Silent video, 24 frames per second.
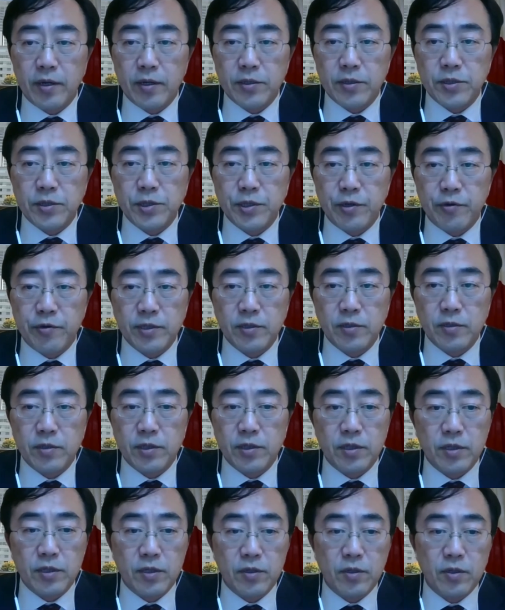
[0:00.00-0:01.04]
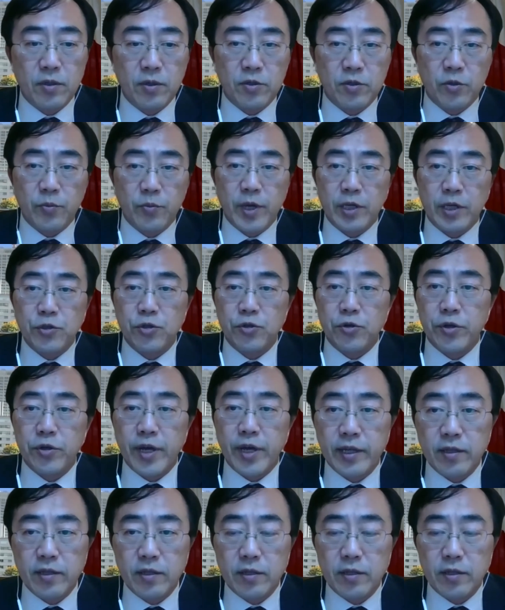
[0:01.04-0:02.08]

seriously to make sure that